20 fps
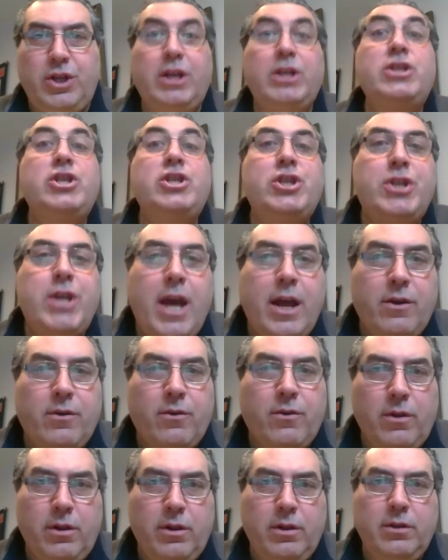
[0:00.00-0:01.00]
in
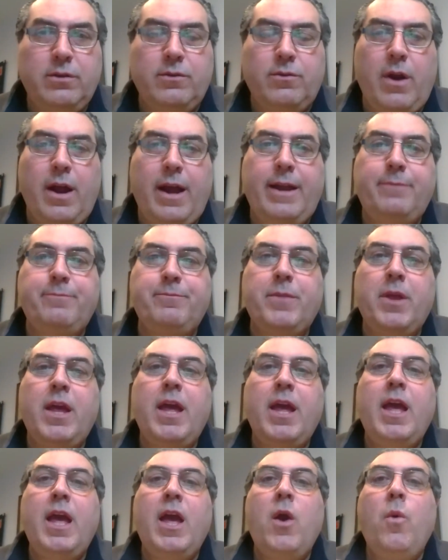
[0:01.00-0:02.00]
general, right,
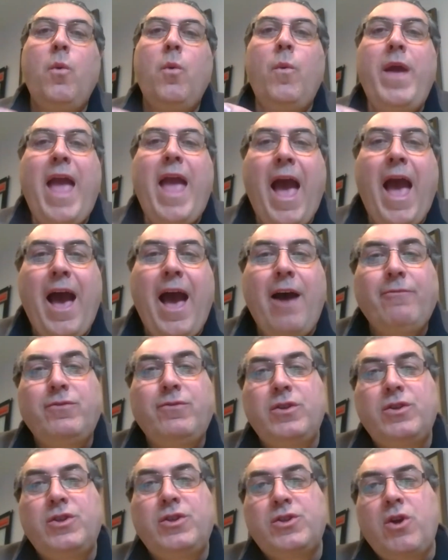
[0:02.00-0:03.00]
we have
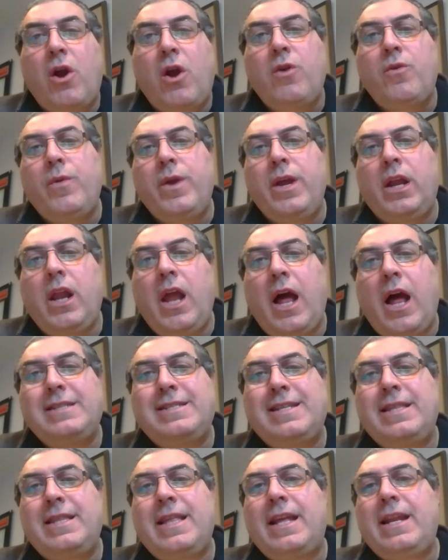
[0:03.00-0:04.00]
to start
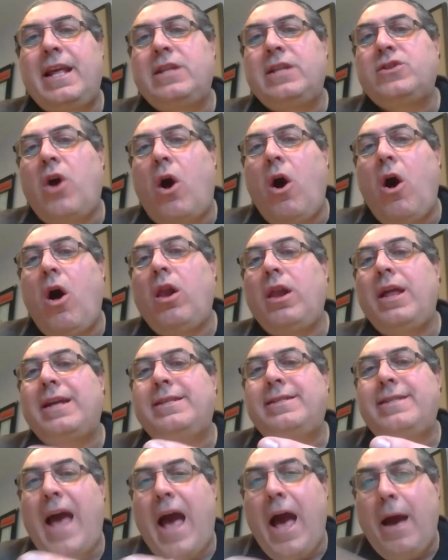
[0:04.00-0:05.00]
realizing that it's all
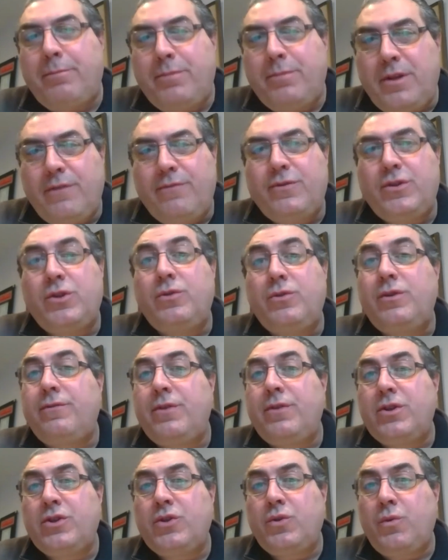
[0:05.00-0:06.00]
adaptive to
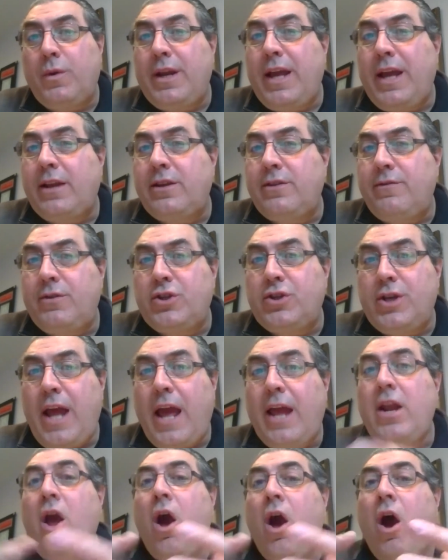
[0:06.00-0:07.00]
Division 28 and Division
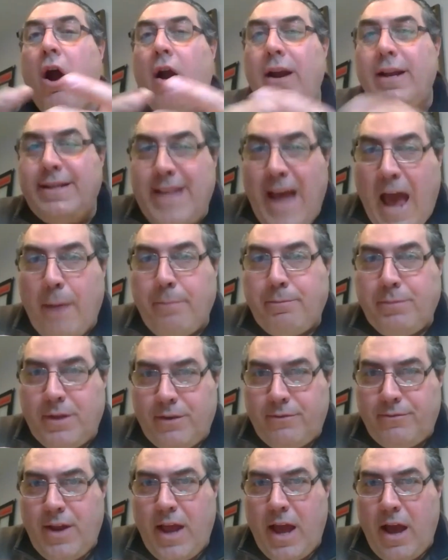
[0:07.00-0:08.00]
8 are
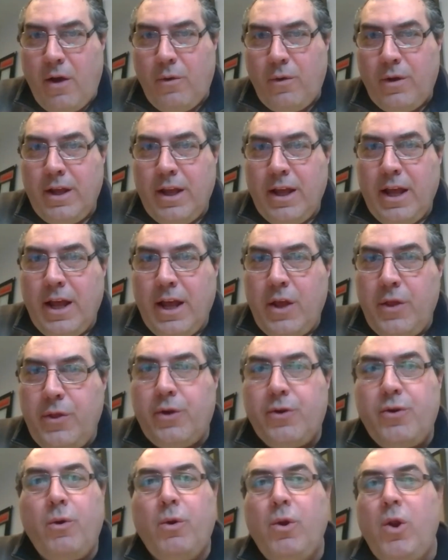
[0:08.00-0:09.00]
adaptive now.
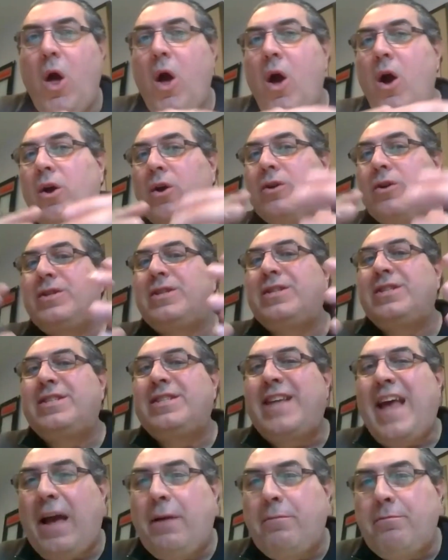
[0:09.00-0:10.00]
They're no longer
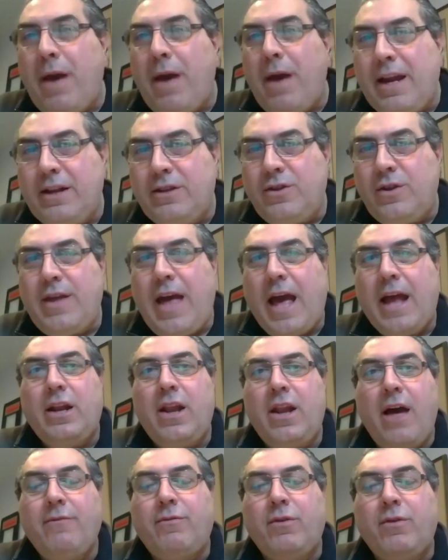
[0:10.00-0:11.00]
segmented to that
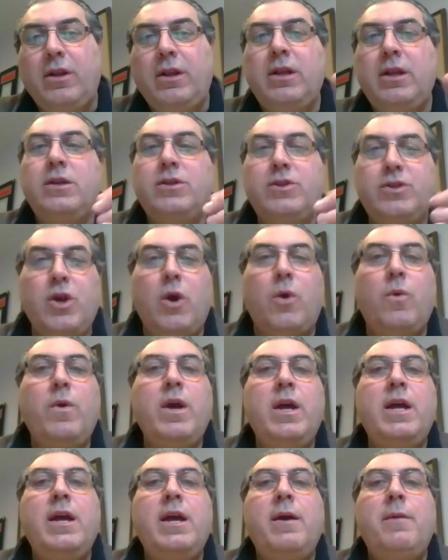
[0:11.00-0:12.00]
level.
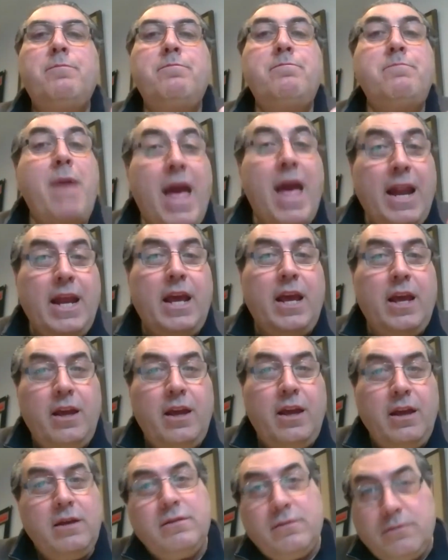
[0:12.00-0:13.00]
So
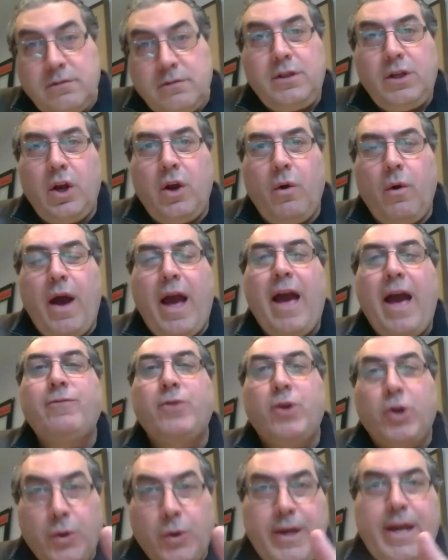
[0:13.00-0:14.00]
many,
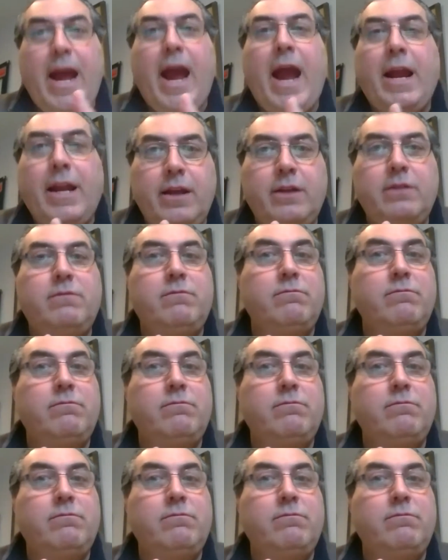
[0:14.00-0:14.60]
have created